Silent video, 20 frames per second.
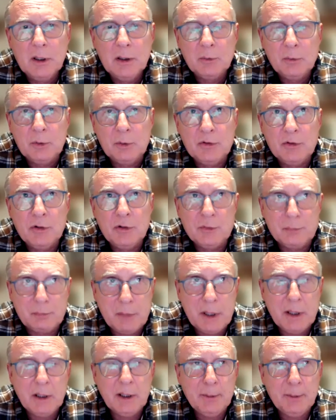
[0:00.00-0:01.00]
which is
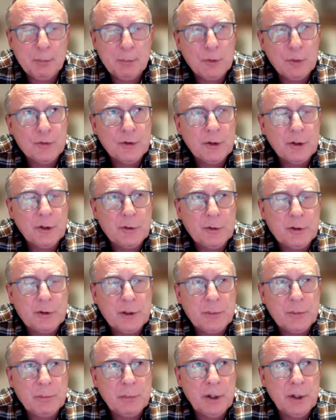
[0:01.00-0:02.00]
mainly
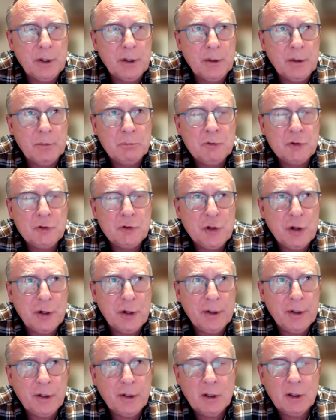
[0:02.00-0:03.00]
prosecuted by
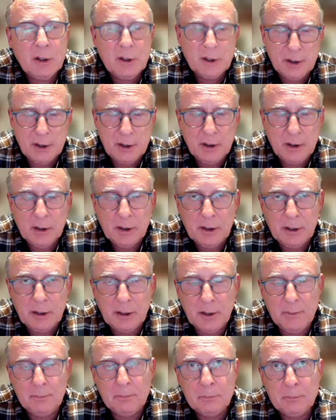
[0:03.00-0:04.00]
China,
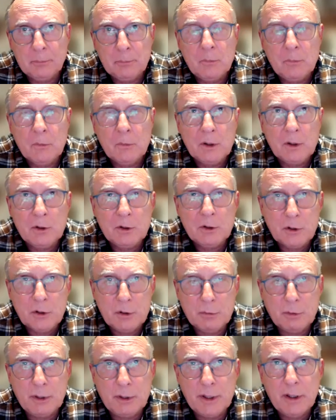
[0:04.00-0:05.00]

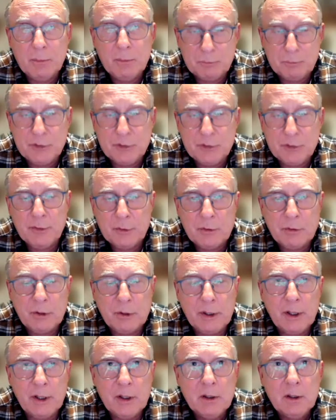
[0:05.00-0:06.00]
Korea, South
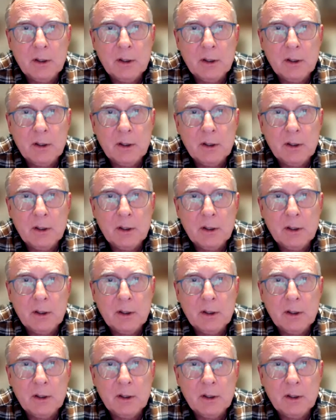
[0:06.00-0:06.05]
Korea,